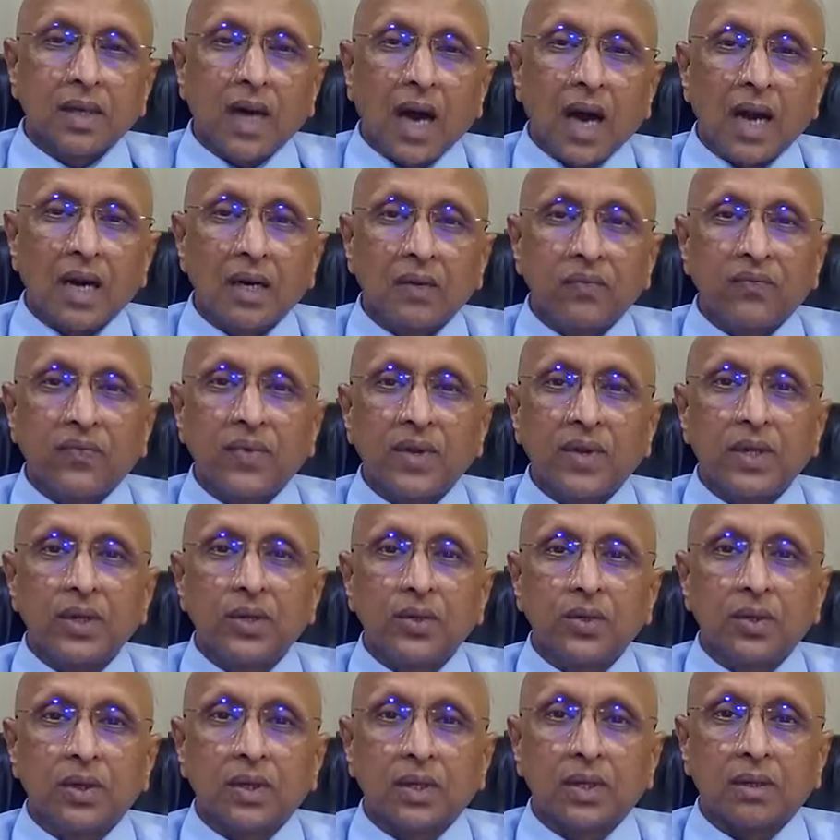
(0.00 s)
The heart
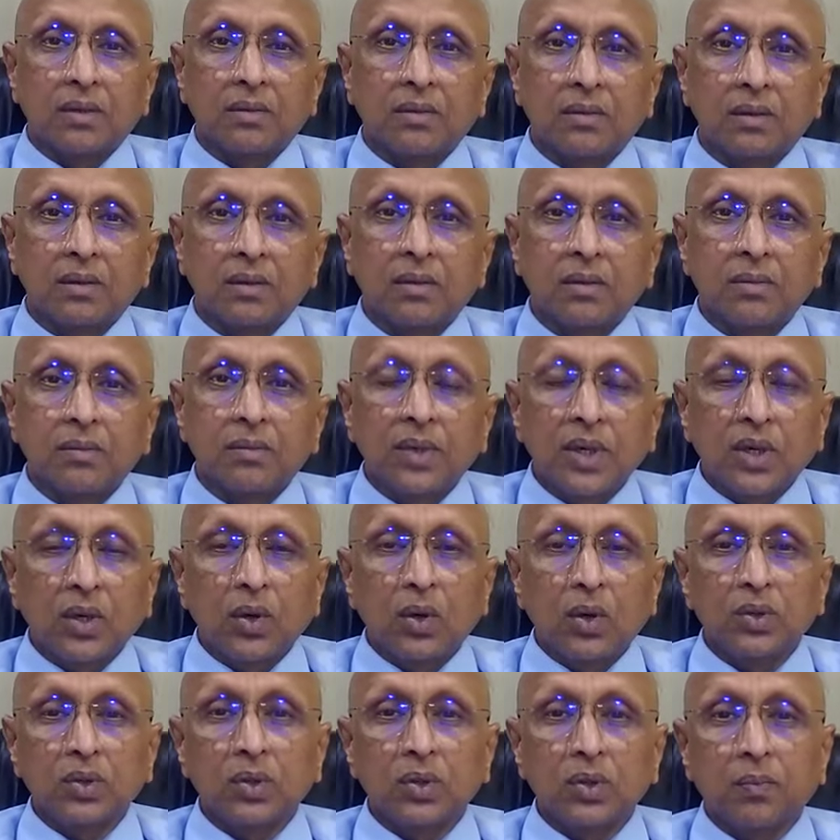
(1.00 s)
failure,
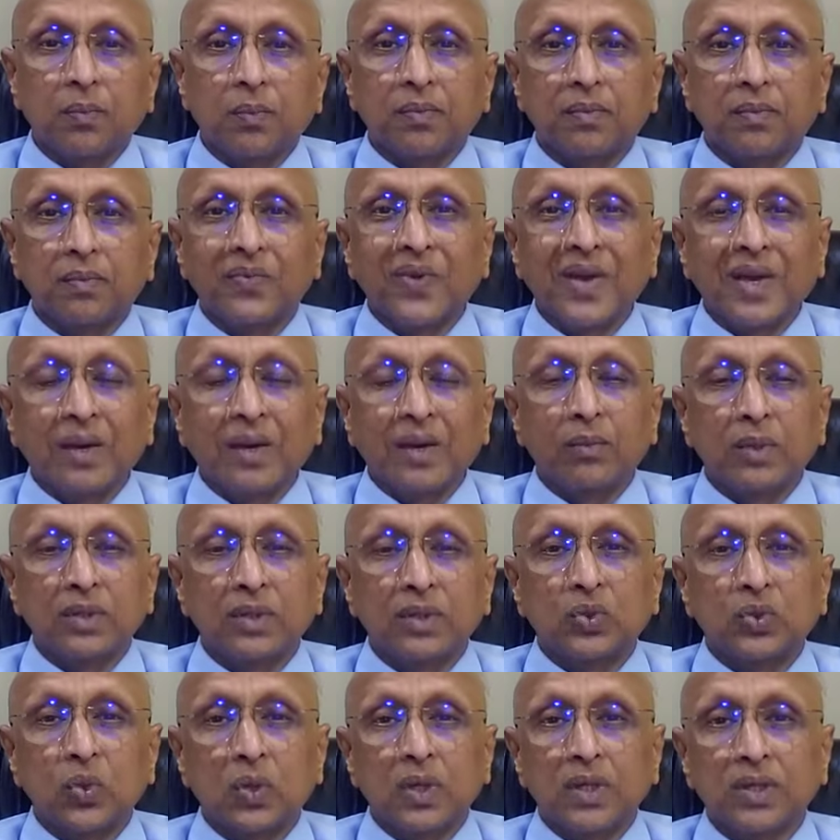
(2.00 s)
because of weak
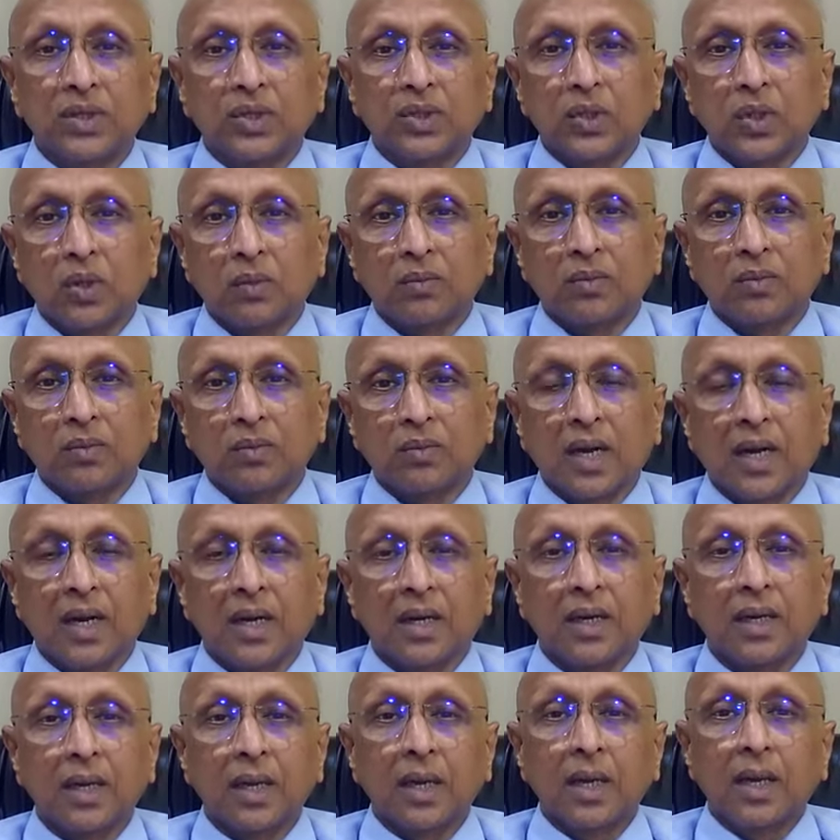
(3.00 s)
musculature of the
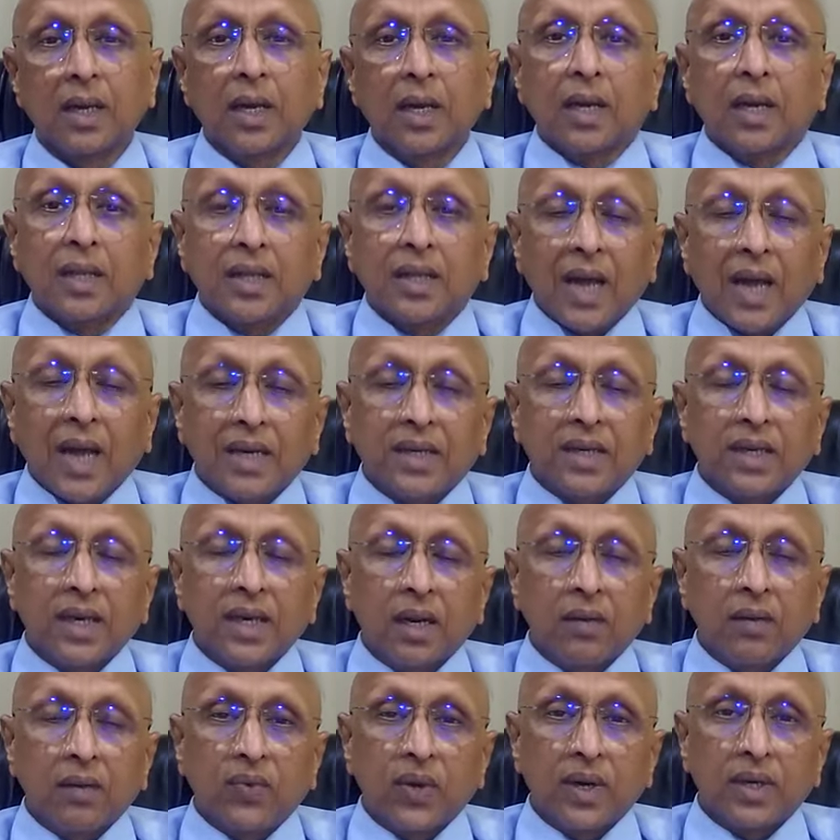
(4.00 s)
heart, the
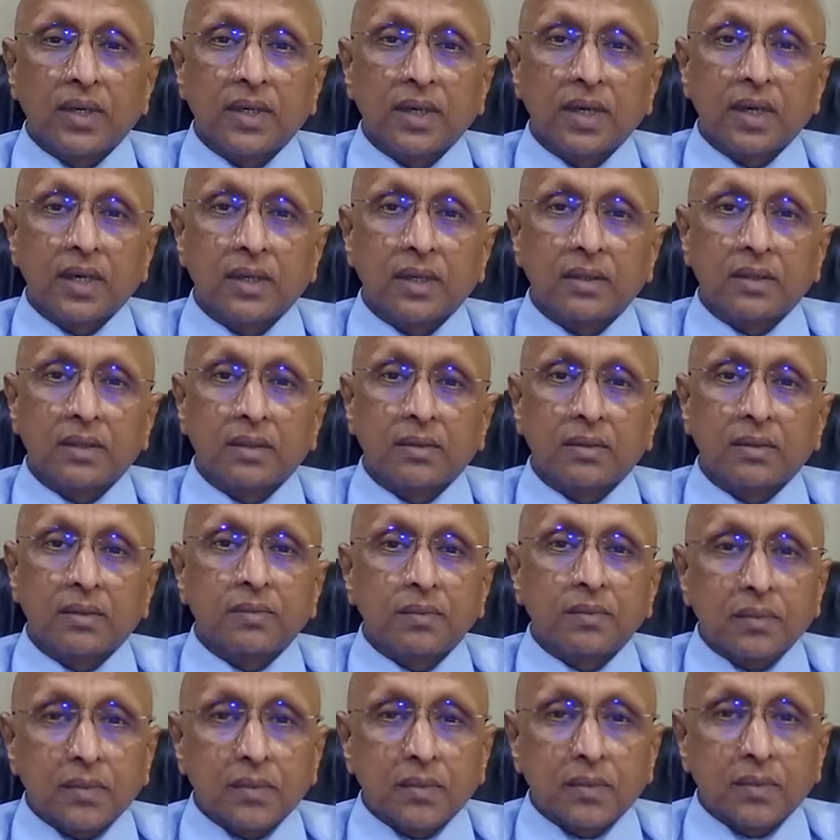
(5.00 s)
atrial flutter,
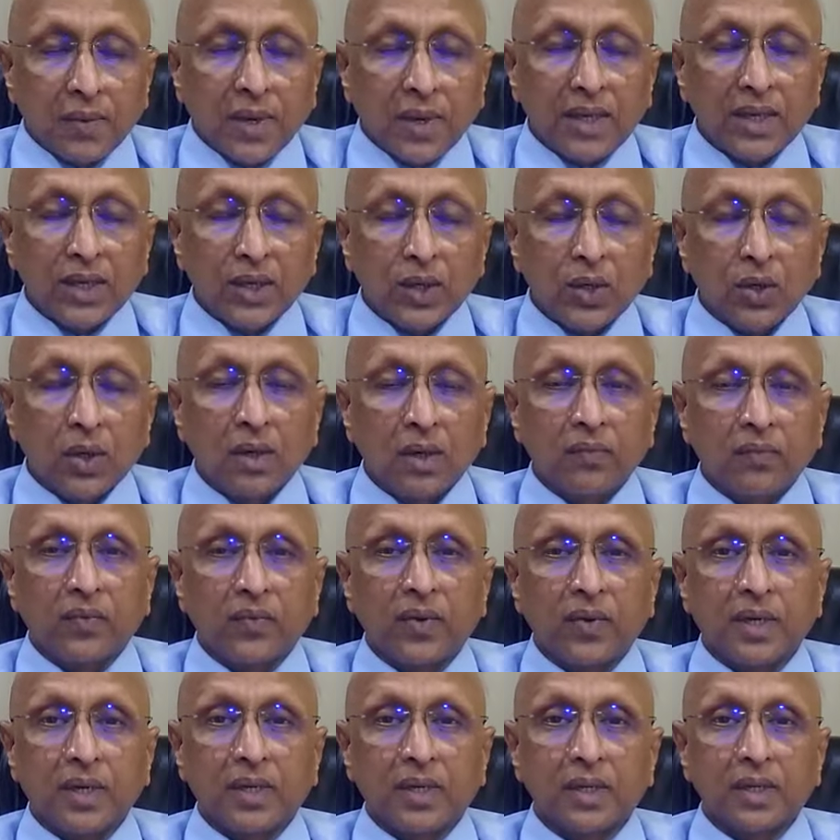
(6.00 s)
the ventricular
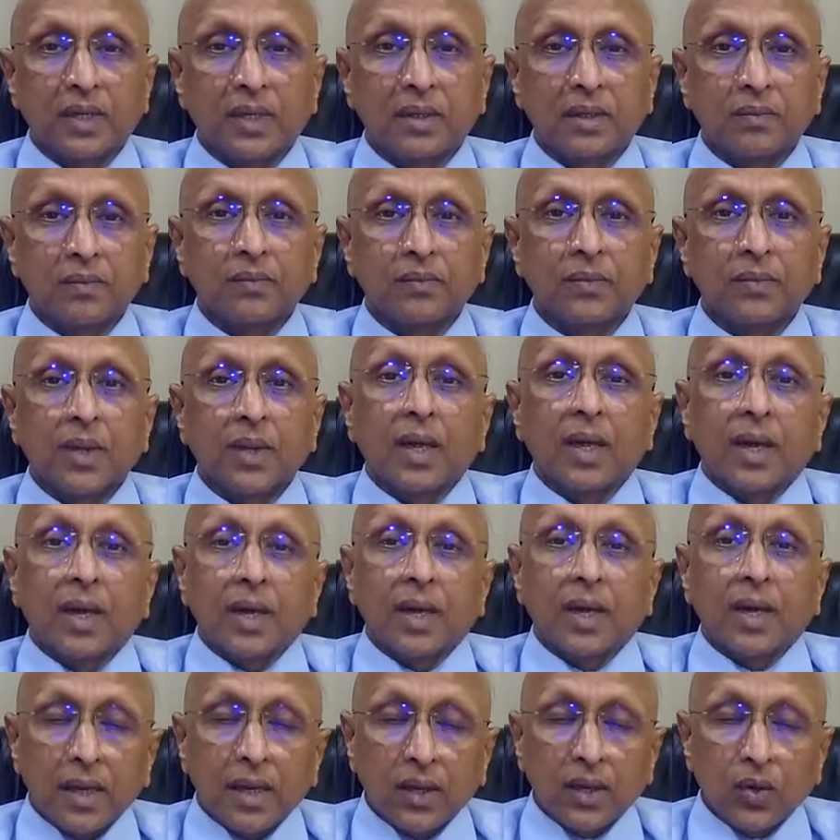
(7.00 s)
flutter,
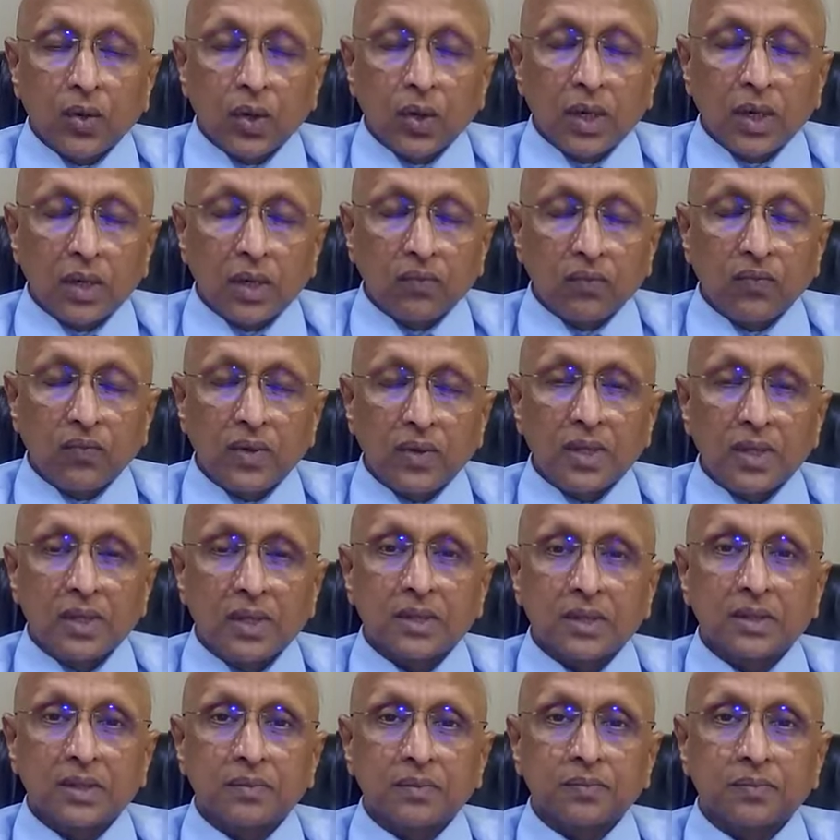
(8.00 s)
irregular
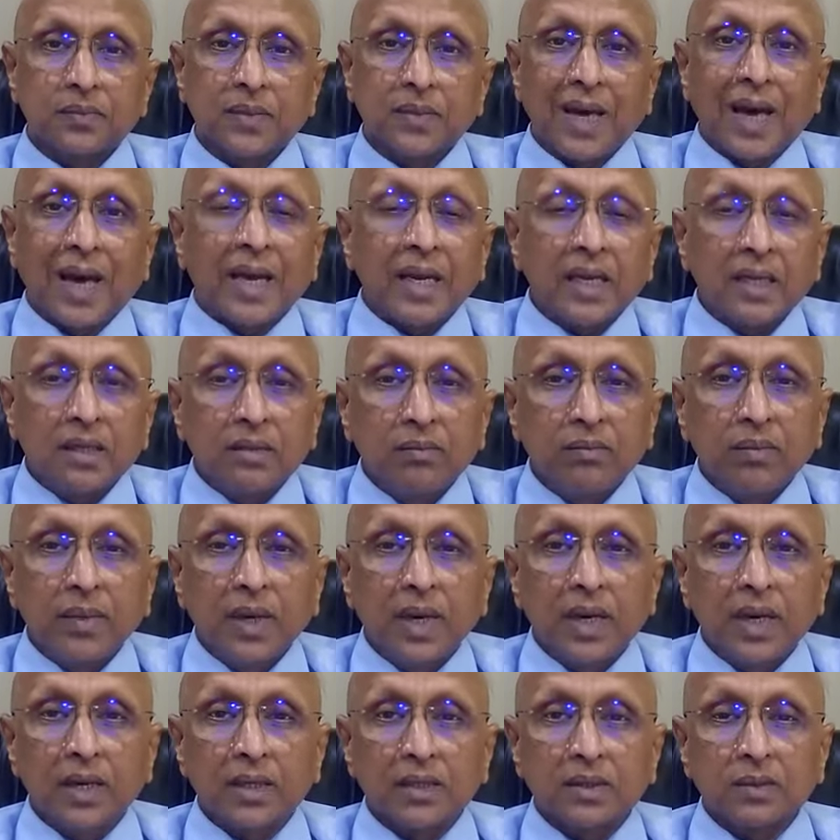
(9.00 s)
pulse,
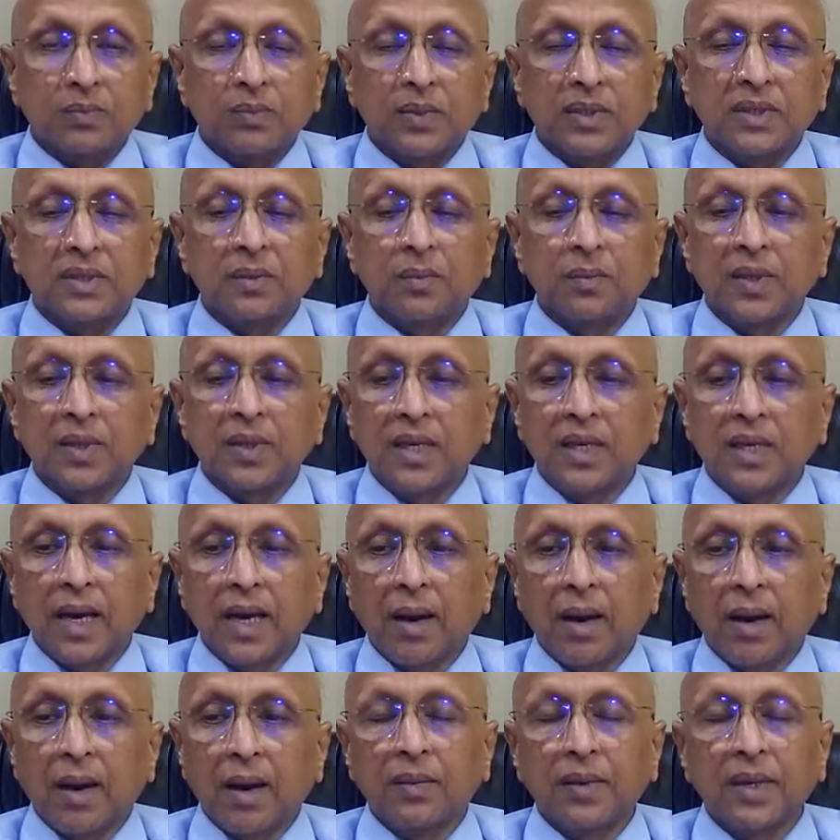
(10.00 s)
arrhythmia, specifically
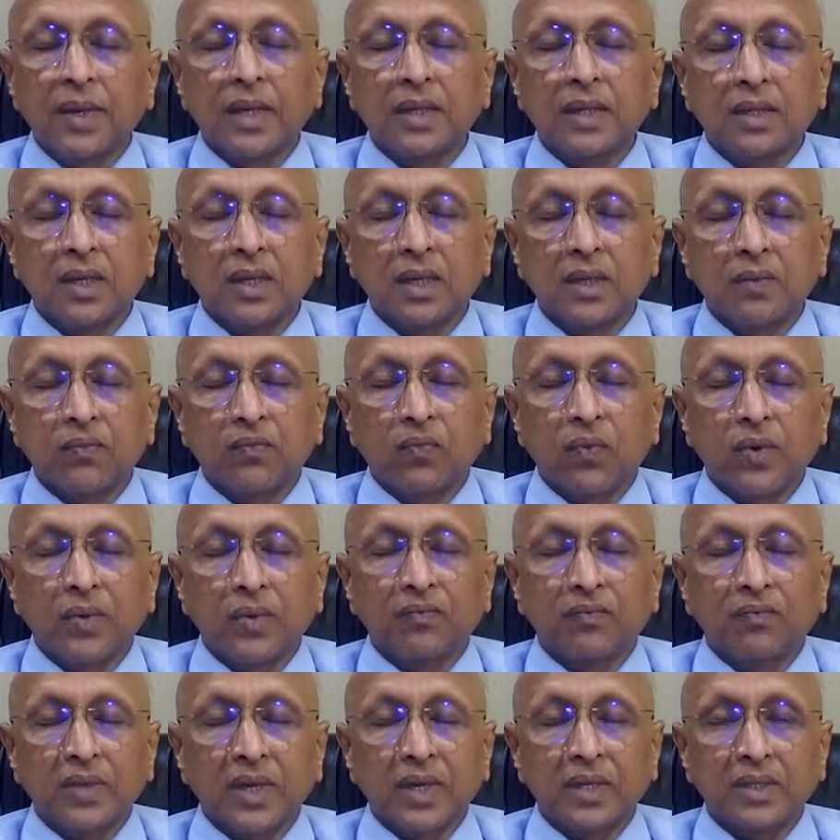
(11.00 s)
happening third,
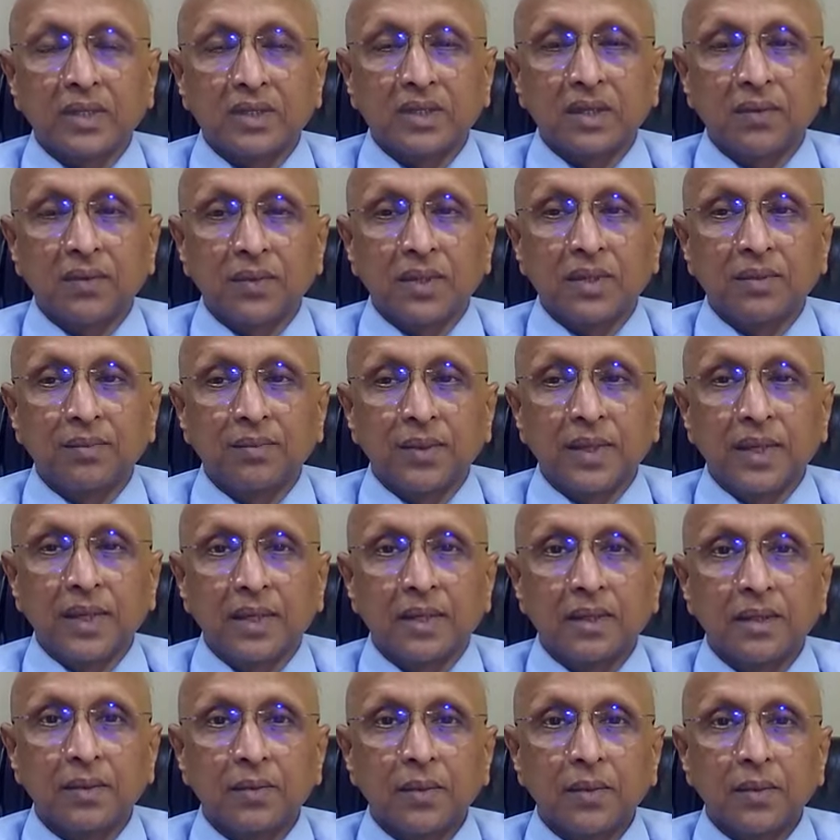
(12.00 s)
fifth, and seventh
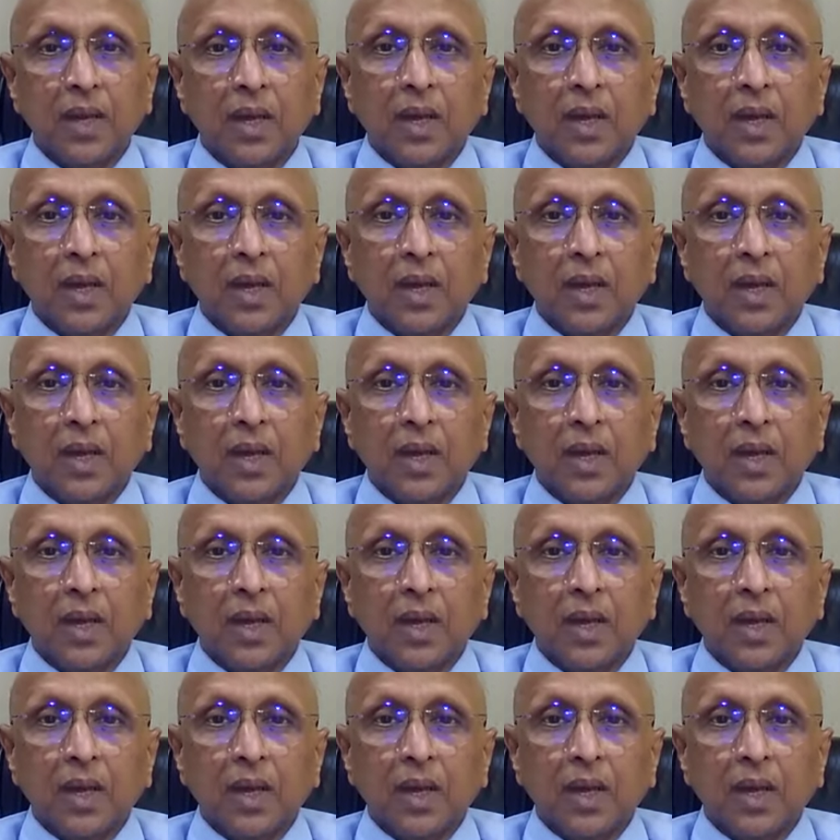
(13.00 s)
beat,